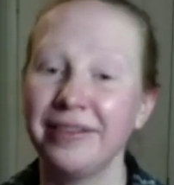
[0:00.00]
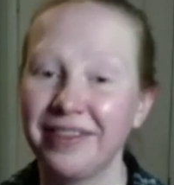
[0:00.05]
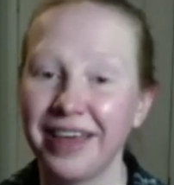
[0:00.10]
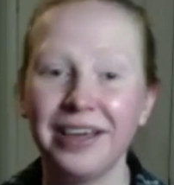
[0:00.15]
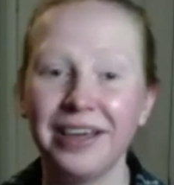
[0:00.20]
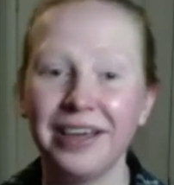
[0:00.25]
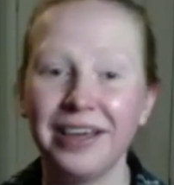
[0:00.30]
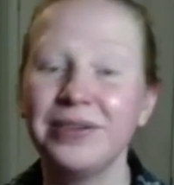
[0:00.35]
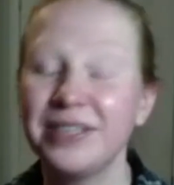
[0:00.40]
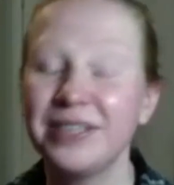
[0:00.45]

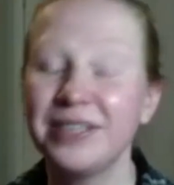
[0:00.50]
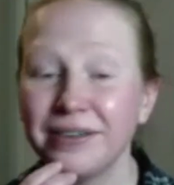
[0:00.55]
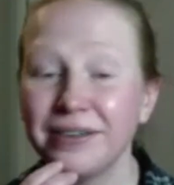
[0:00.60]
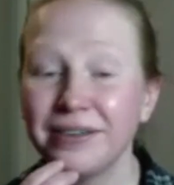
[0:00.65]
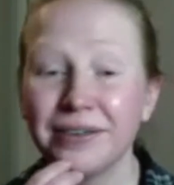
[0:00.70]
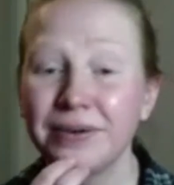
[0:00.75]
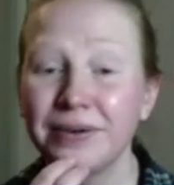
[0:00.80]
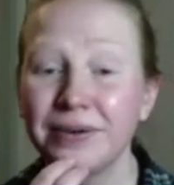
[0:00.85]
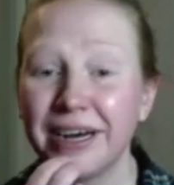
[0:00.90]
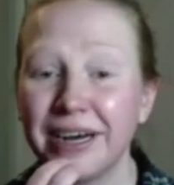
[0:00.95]
thank you
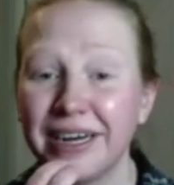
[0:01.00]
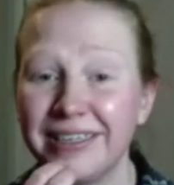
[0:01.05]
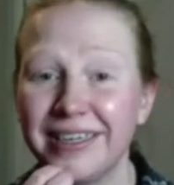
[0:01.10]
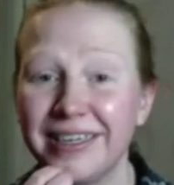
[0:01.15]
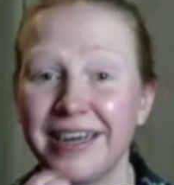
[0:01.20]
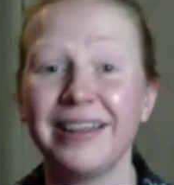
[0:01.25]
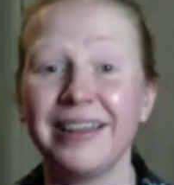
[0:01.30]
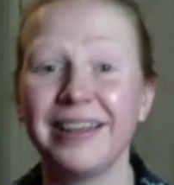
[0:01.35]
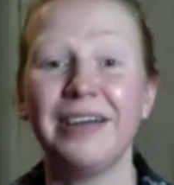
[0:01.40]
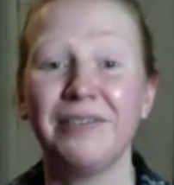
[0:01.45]
to
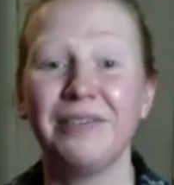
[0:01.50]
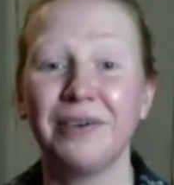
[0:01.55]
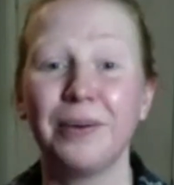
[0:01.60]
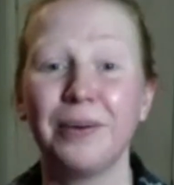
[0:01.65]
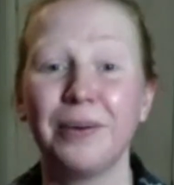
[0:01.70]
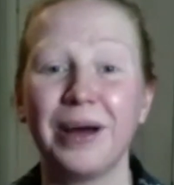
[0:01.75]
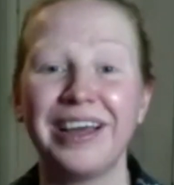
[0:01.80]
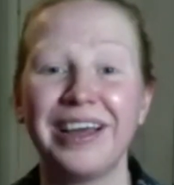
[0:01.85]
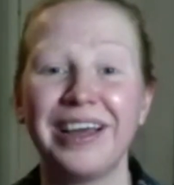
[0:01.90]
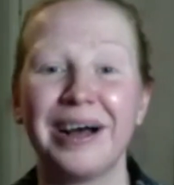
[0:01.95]
Dudley for
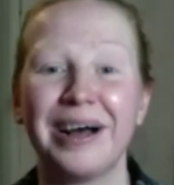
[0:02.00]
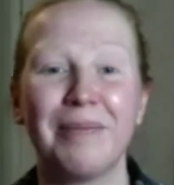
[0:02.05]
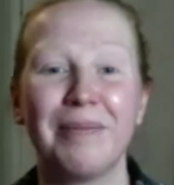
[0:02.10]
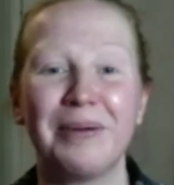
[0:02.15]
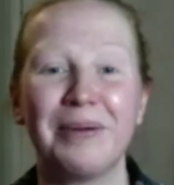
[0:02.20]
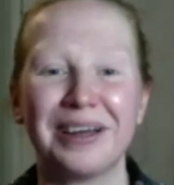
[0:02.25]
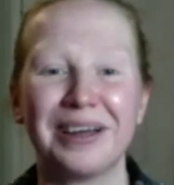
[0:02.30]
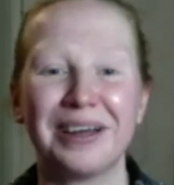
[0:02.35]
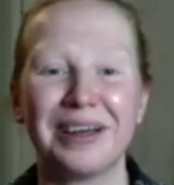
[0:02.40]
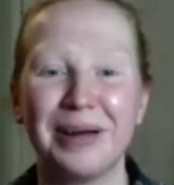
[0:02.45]
waking up a
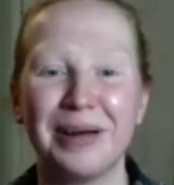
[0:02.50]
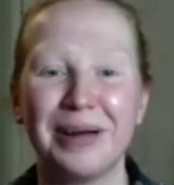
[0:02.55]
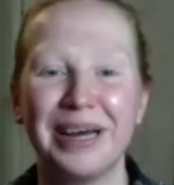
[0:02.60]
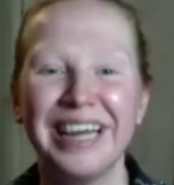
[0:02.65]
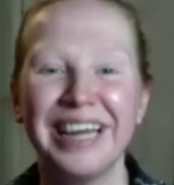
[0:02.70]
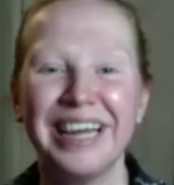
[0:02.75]
little bit.